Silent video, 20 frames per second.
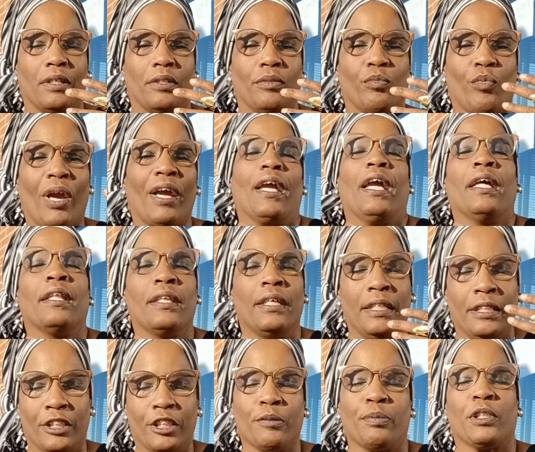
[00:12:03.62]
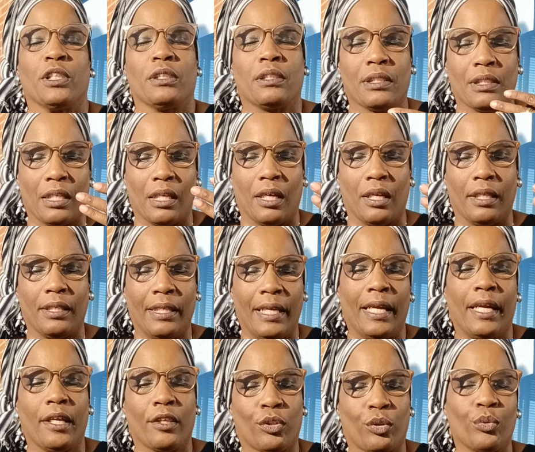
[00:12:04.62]
right, and the Egyptians
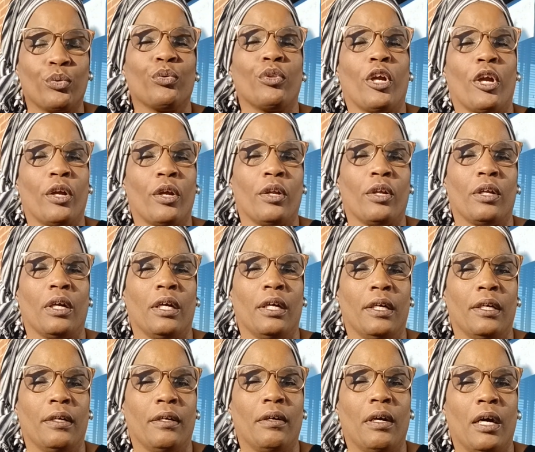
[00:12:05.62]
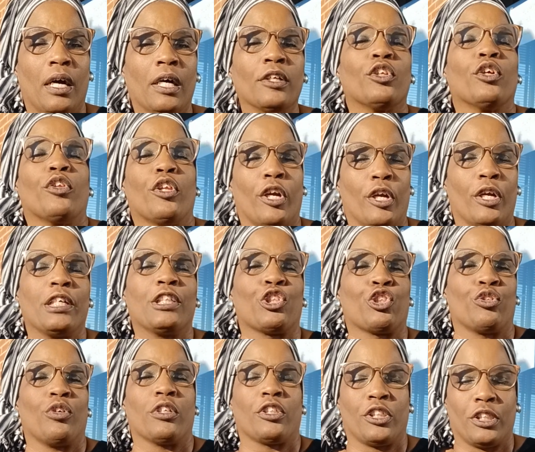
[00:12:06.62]
led through their under their
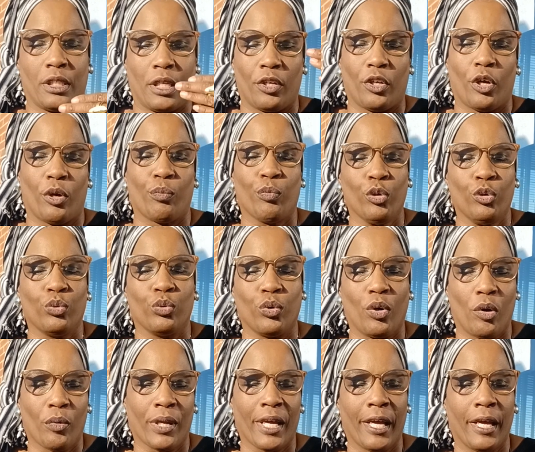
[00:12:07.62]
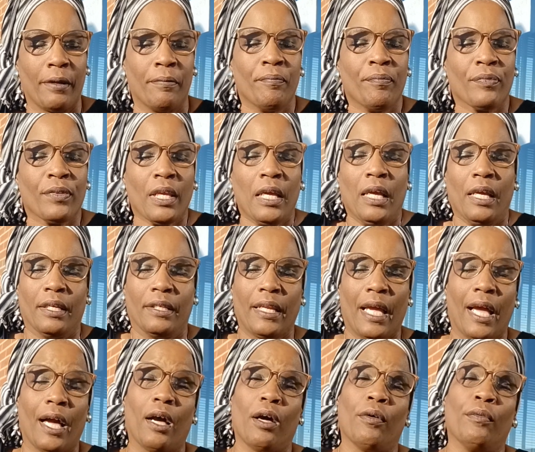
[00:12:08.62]
instruction and their rule. Okay,
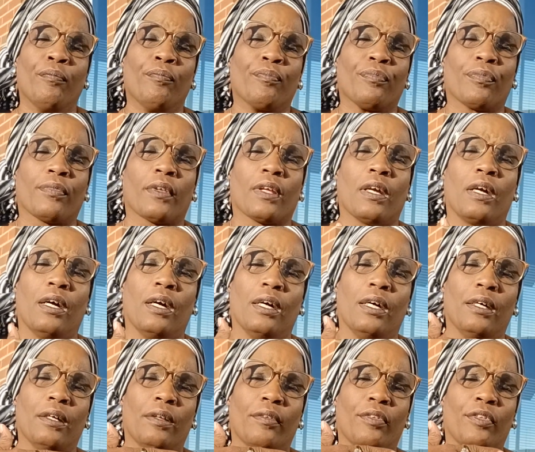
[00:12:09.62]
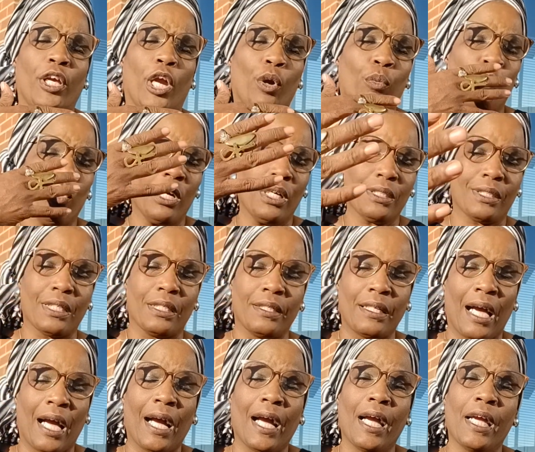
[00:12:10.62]
now there was a
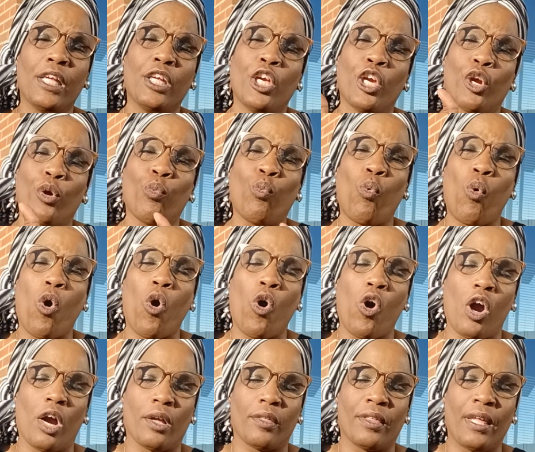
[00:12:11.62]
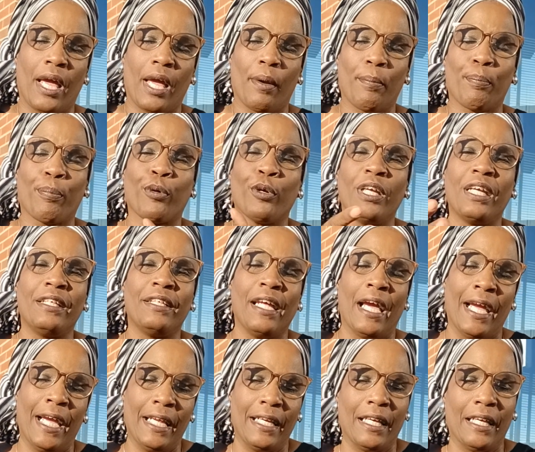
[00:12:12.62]
9-year war that
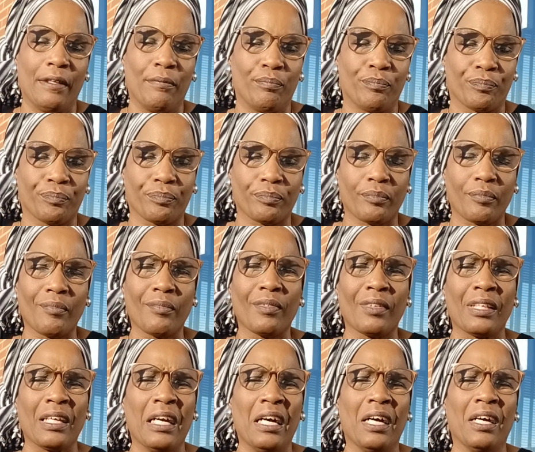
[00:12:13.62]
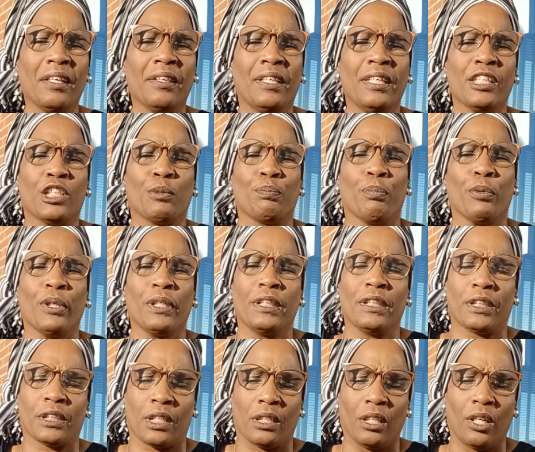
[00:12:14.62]
predated this
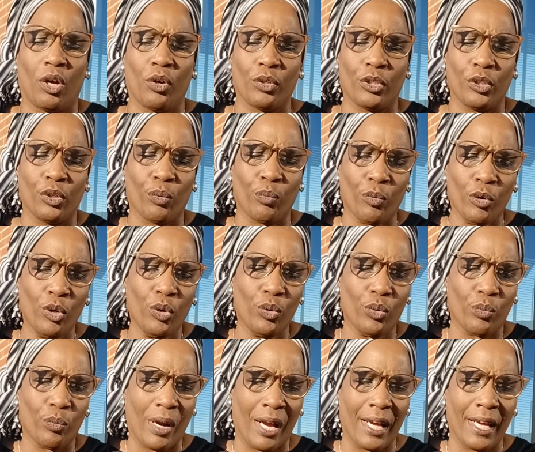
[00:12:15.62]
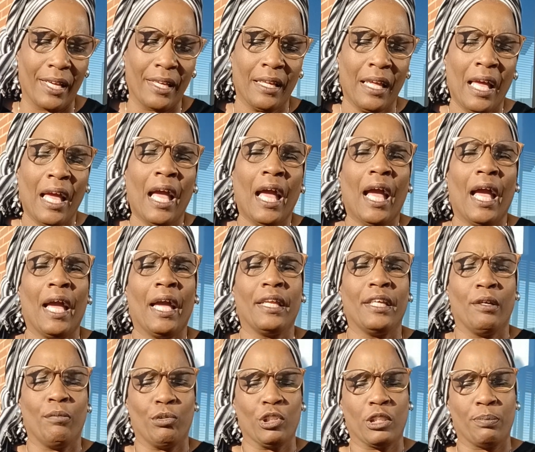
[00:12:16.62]
British colonial rule, right? And
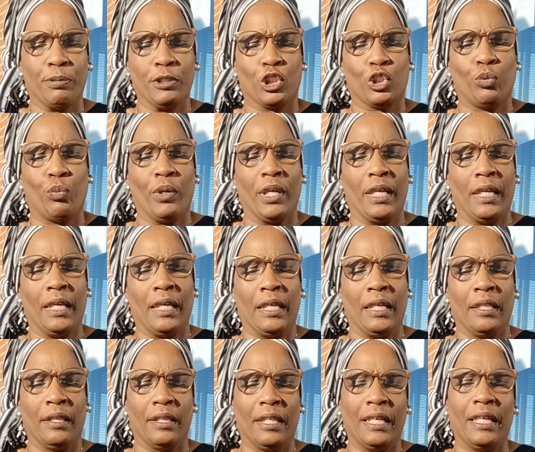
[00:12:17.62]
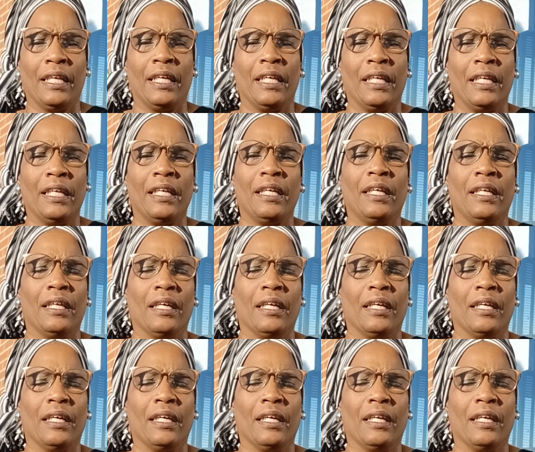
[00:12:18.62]
it was between the